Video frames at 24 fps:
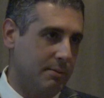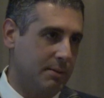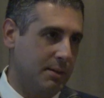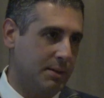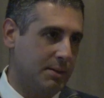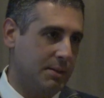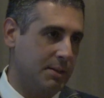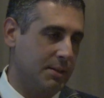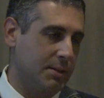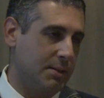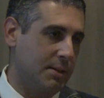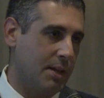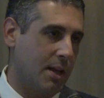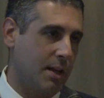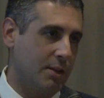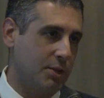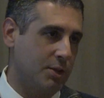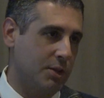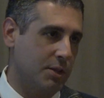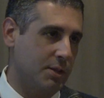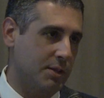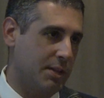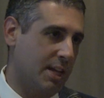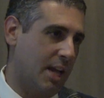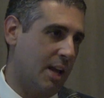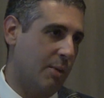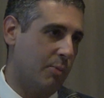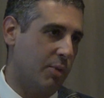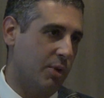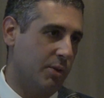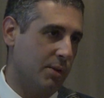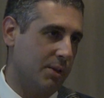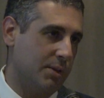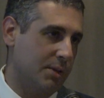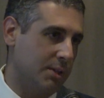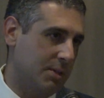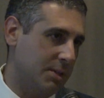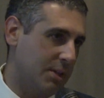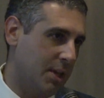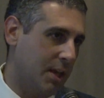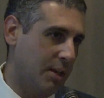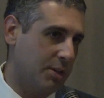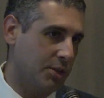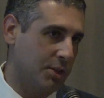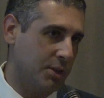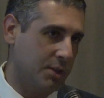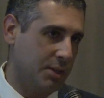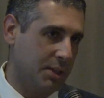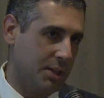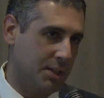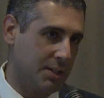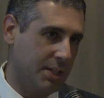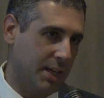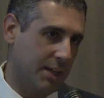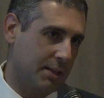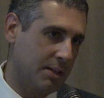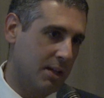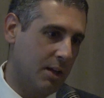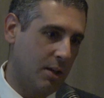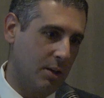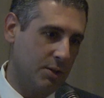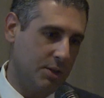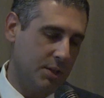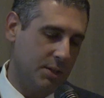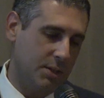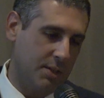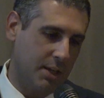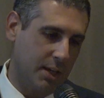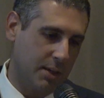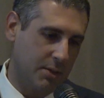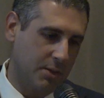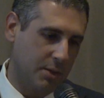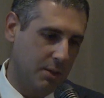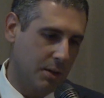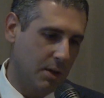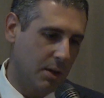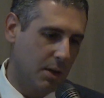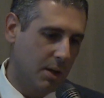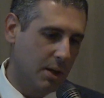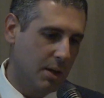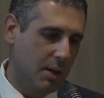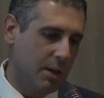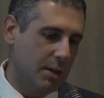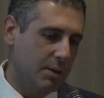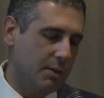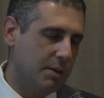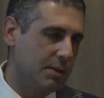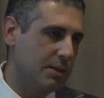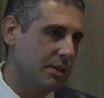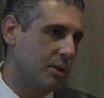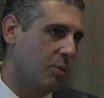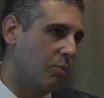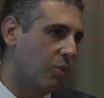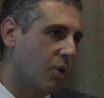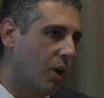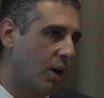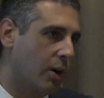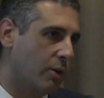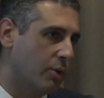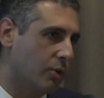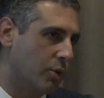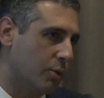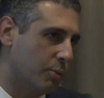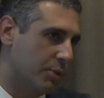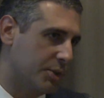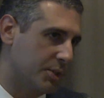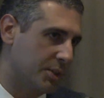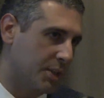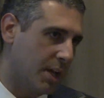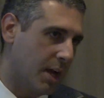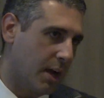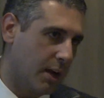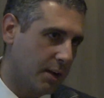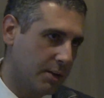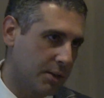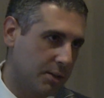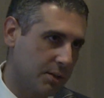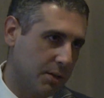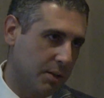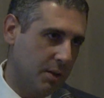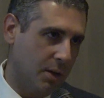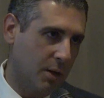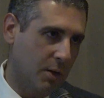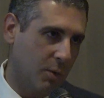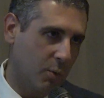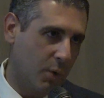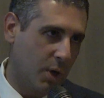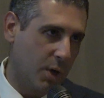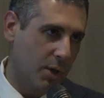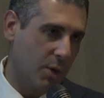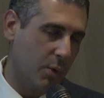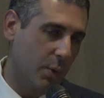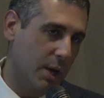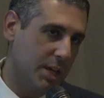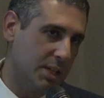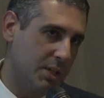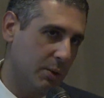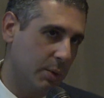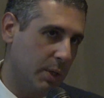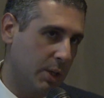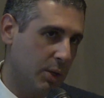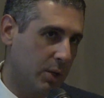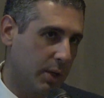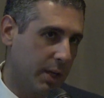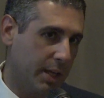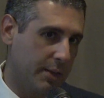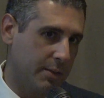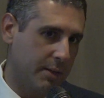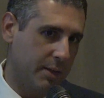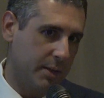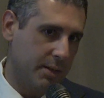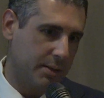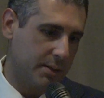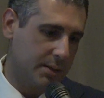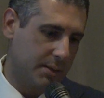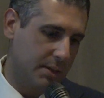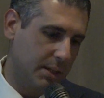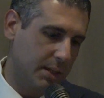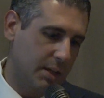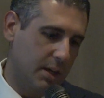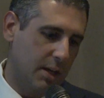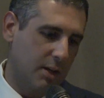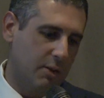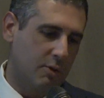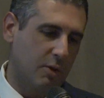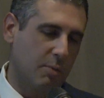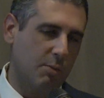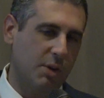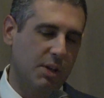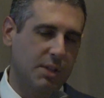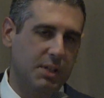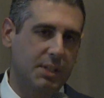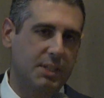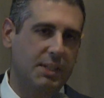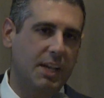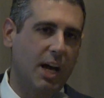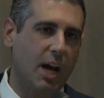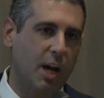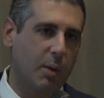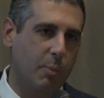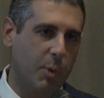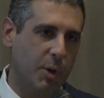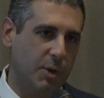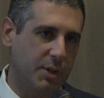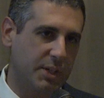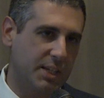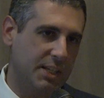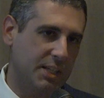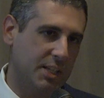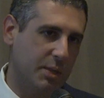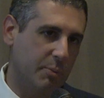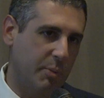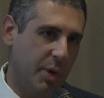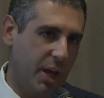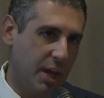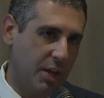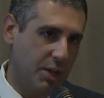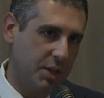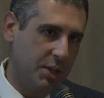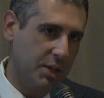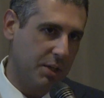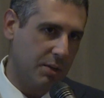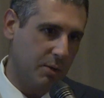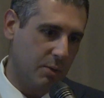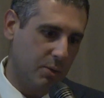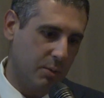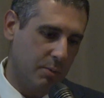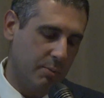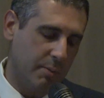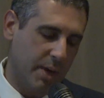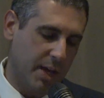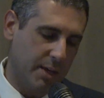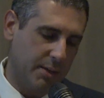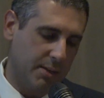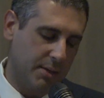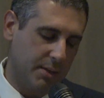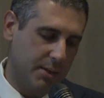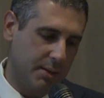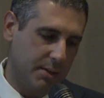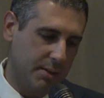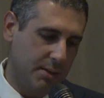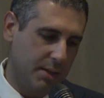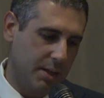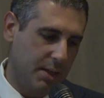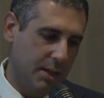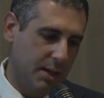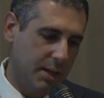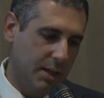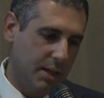This is not just Apple. This is not just the technology sector. This is a broad group of stocks. One of the ways that we look at this from a stock participation basis